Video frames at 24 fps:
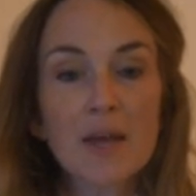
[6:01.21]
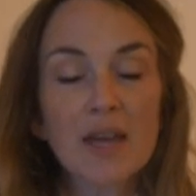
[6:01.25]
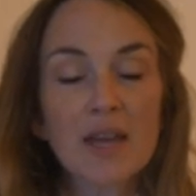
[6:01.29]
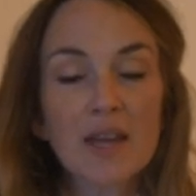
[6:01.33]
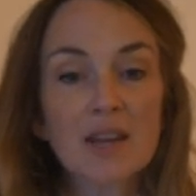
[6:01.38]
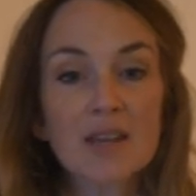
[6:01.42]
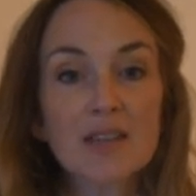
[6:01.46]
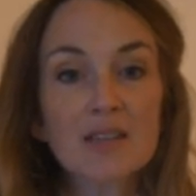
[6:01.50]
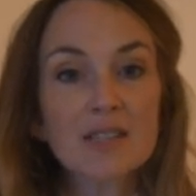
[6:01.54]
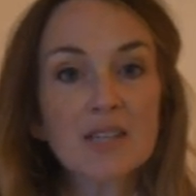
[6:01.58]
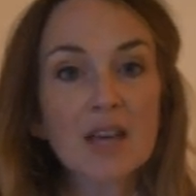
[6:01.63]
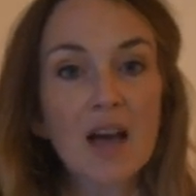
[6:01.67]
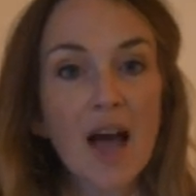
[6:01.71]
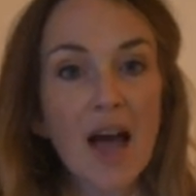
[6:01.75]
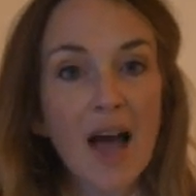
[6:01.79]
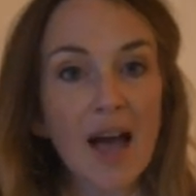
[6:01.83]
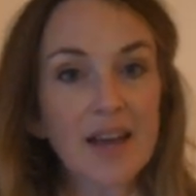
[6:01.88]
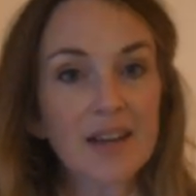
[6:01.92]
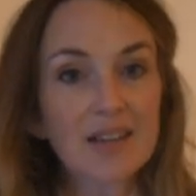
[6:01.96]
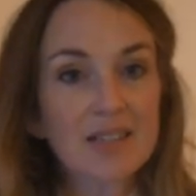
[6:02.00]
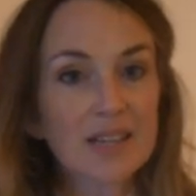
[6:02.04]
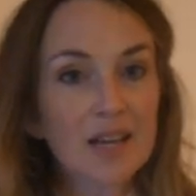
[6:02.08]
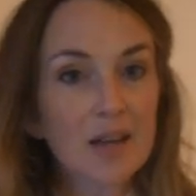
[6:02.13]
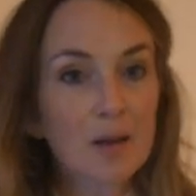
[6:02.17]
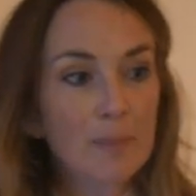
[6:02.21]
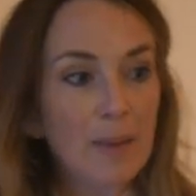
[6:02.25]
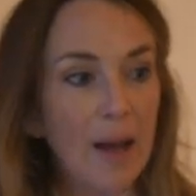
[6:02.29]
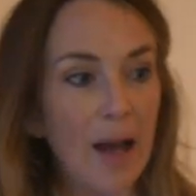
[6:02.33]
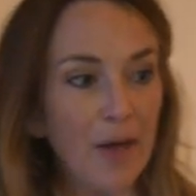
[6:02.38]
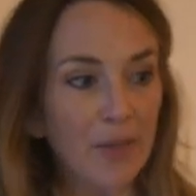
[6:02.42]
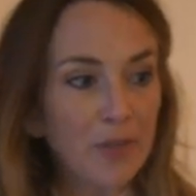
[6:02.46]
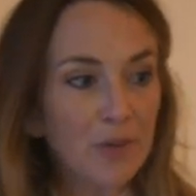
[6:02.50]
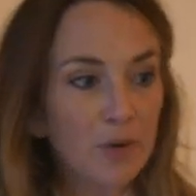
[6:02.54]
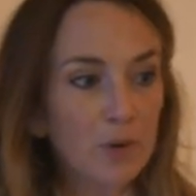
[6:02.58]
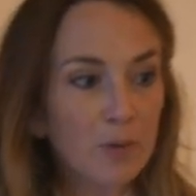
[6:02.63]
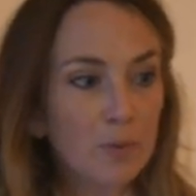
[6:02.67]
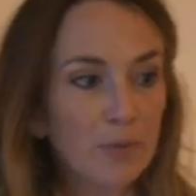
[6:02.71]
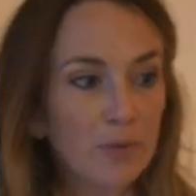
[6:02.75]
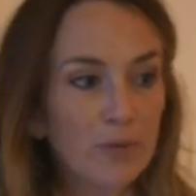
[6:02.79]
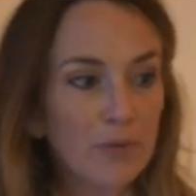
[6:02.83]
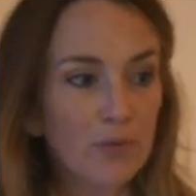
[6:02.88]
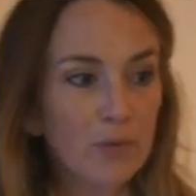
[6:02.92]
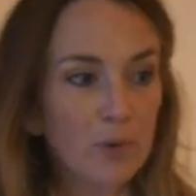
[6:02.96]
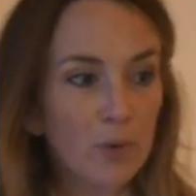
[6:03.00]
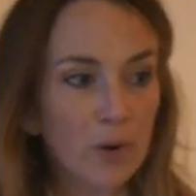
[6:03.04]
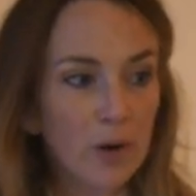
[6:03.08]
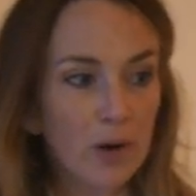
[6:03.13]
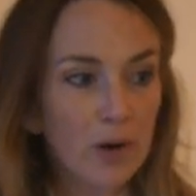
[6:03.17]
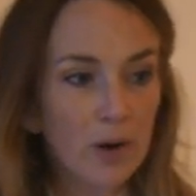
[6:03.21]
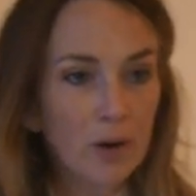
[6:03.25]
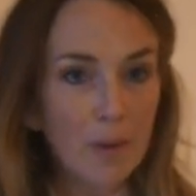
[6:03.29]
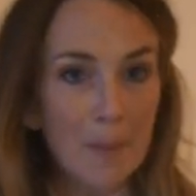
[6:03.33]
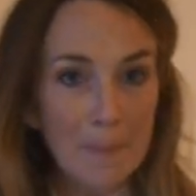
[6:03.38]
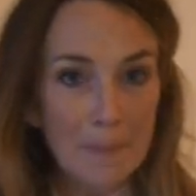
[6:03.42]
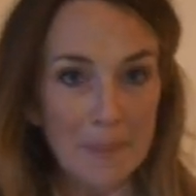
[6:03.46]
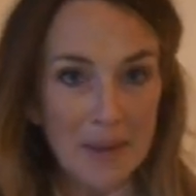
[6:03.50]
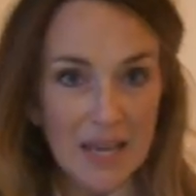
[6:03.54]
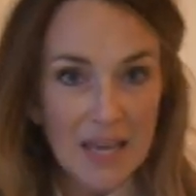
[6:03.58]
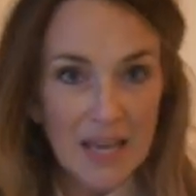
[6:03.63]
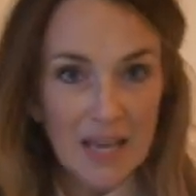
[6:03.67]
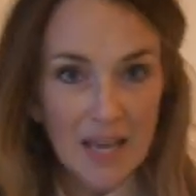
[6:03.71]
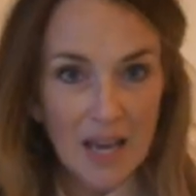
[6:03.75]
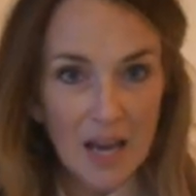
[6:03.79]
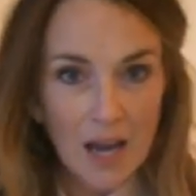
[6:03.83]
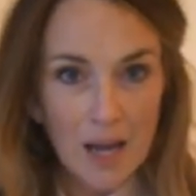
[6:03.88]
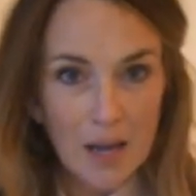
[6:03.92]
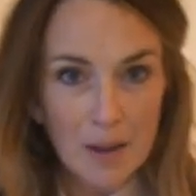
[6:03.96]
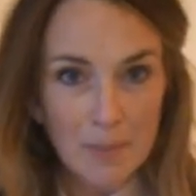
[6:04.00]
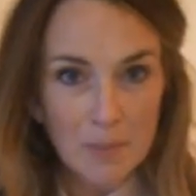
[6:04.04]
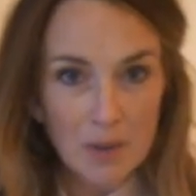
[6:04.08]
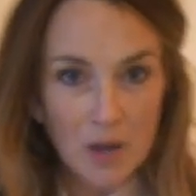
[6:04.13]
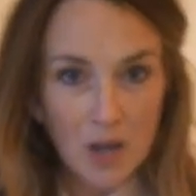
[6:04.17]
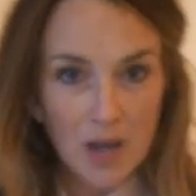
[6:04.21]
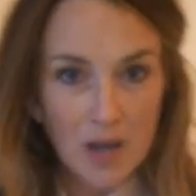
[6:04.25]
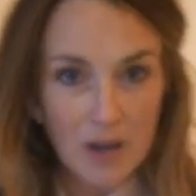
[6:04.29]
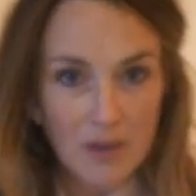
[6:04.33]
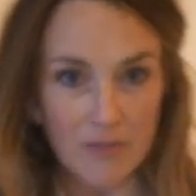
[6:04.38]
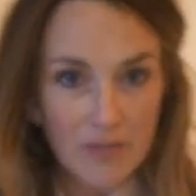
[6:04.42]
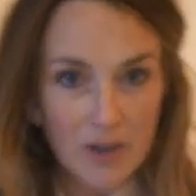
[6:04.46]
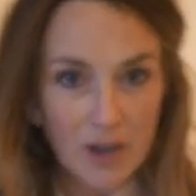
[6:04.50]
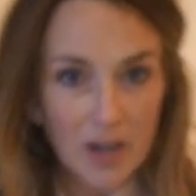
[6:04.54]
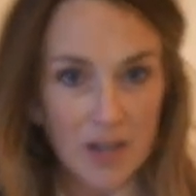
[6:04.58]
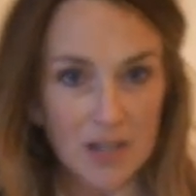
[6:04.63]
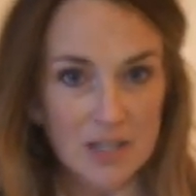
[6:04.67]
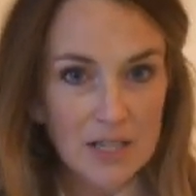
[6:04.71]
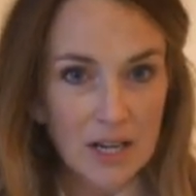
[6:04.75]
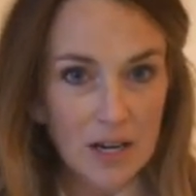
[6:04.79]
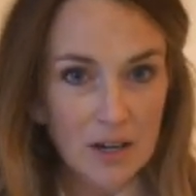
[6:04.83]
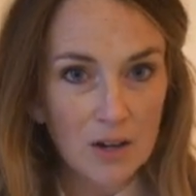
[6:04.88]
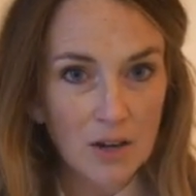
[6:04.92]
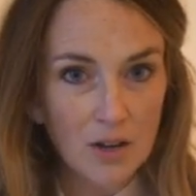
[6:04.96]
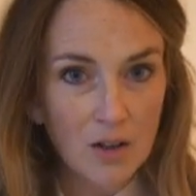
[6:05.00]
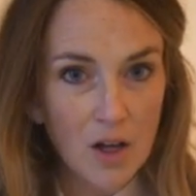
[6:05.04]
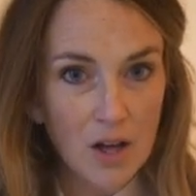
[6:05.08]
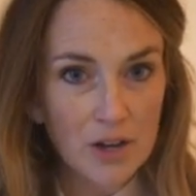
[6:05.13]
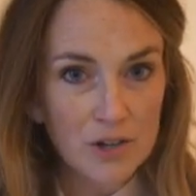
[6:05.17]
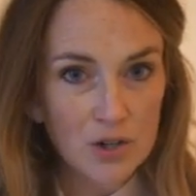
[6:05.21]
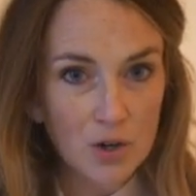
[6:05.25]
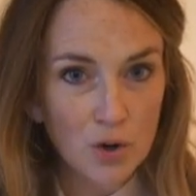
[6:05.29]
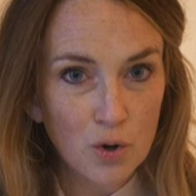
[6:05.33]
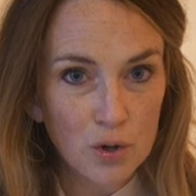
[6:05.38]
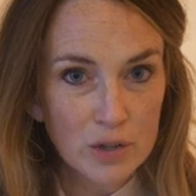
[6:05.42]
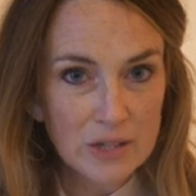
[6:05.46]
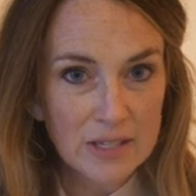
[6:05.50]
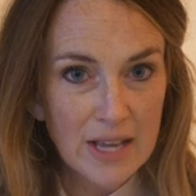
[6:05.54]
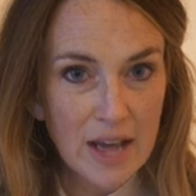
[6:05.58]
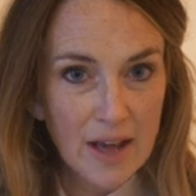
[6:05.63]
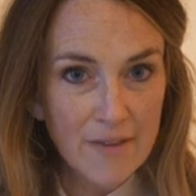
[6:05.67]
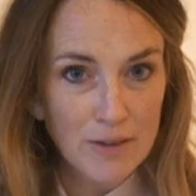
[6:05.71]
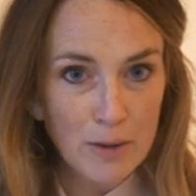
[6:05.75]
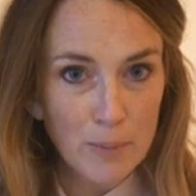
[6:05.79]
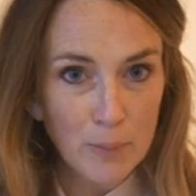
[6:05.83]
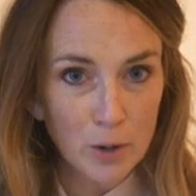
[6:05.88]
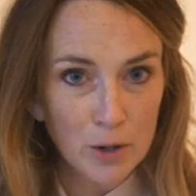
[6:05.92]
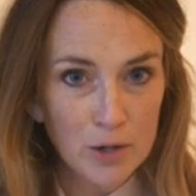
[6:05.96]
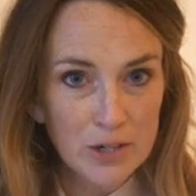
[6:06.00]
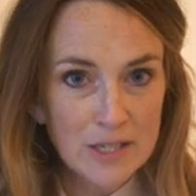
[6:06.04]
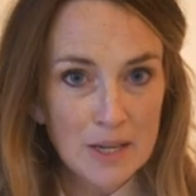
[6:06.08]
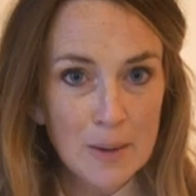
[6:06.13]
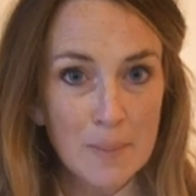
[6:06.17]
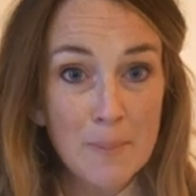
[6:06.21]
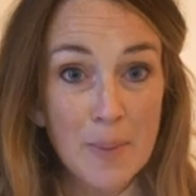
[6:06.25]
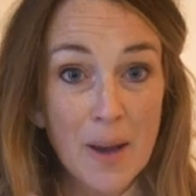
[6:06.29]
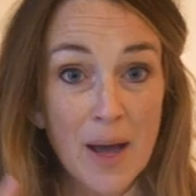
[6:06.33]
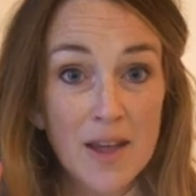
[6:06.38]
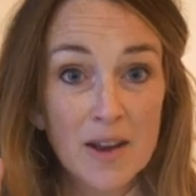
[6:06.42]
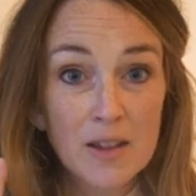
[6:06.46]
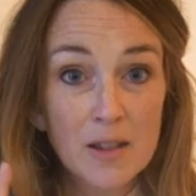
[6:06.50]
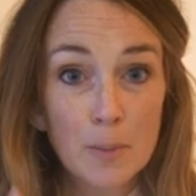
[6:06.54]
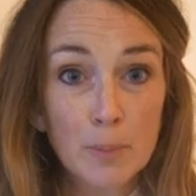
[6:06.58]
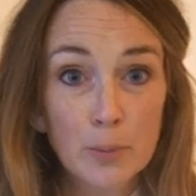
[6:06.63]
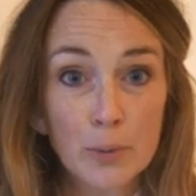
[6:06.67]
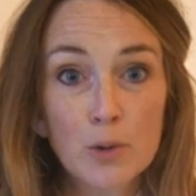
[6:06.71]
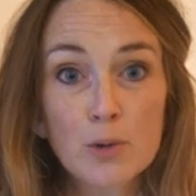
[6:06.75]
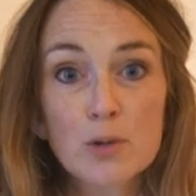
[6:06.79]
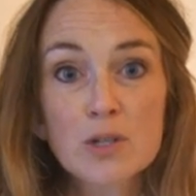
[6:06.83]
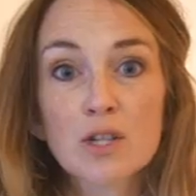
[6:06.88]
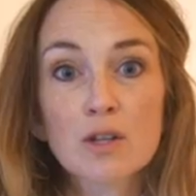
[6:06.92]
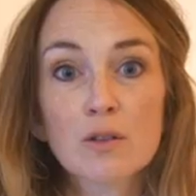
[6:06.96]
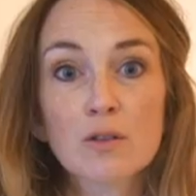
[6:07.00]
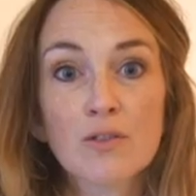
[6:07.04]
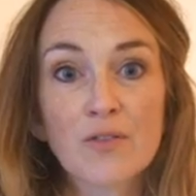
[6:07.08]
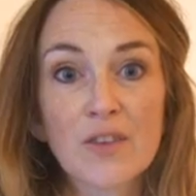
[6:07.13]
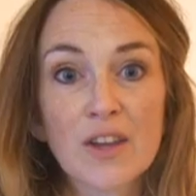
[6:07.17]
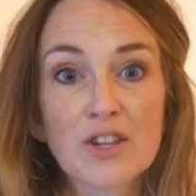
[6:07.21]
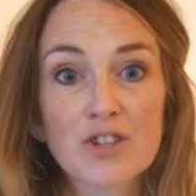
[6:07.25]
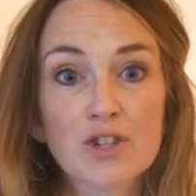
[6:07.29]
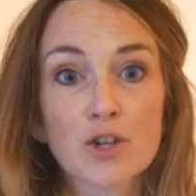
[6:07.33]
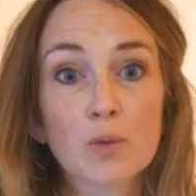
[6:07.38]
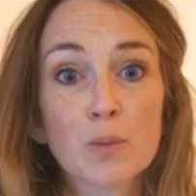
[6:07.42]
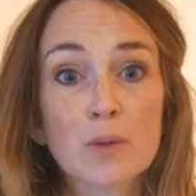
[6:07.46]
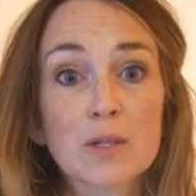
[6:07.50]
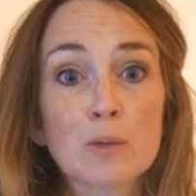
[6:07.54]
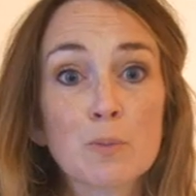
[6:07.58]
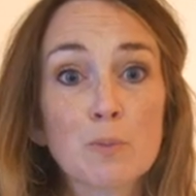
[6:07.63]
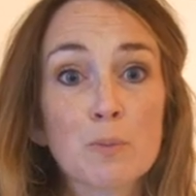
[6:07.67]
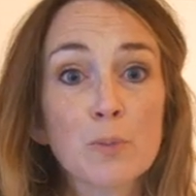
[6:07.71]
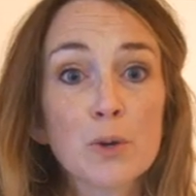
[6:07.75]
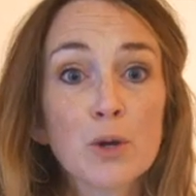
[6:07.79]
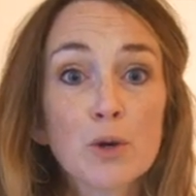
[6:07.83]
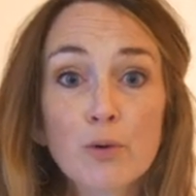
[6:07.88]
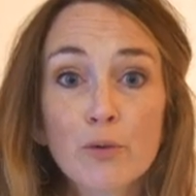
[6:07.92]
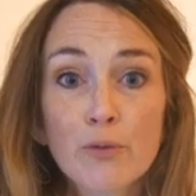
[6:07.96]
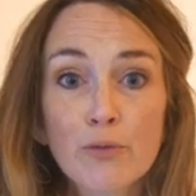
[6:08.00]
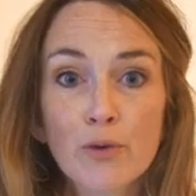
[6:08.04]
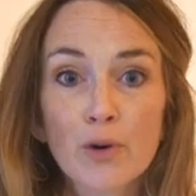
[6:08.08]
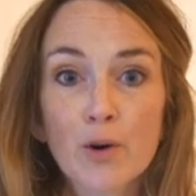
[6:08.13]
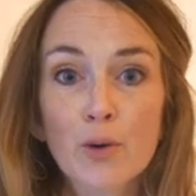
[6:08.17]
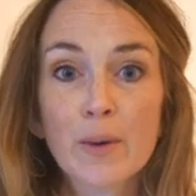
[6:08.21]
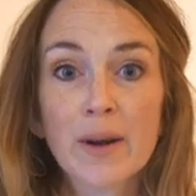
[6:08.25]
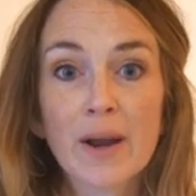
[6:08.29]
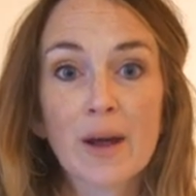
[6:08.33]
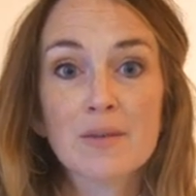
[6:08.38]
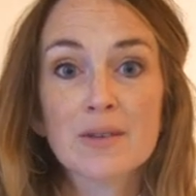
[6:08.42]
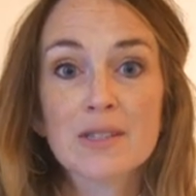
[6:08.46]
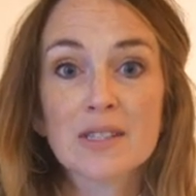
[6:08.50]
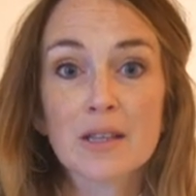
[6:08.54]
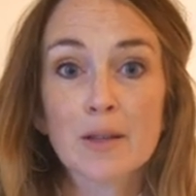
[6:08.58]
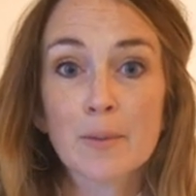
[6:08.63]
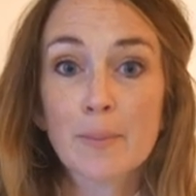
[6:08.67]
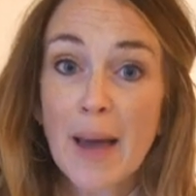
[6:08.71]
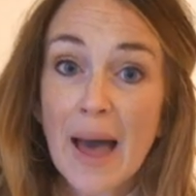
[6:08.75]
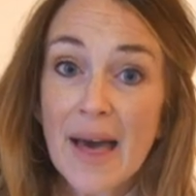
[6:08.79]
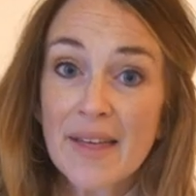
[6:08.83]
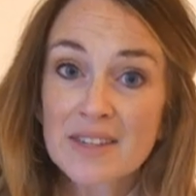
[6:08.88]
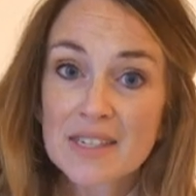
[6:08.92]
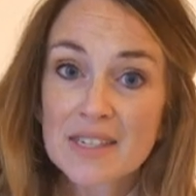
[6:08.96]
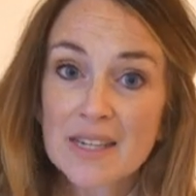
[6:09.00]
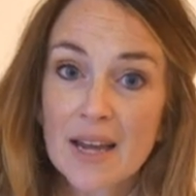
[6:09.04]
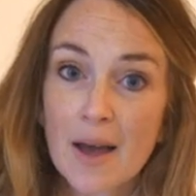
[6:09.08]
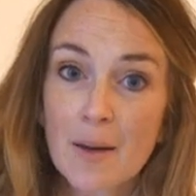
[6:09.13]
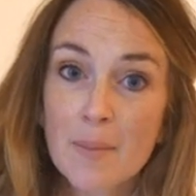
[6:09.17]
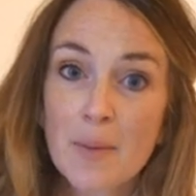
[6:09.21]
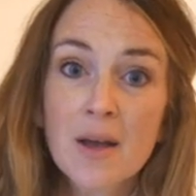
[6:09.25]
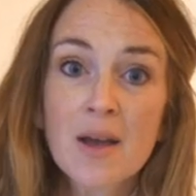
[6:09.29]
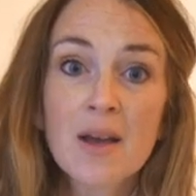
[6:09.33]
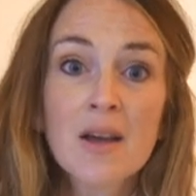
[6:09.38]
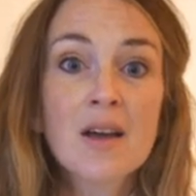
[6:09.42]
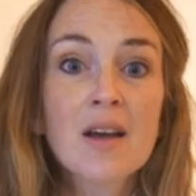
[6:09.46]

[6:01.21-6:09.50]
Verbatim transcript: It is a high-tech bathroom for me. I am not a very technological savvy person, but the Bluetooth feature was beautiful when I was in the bathtub.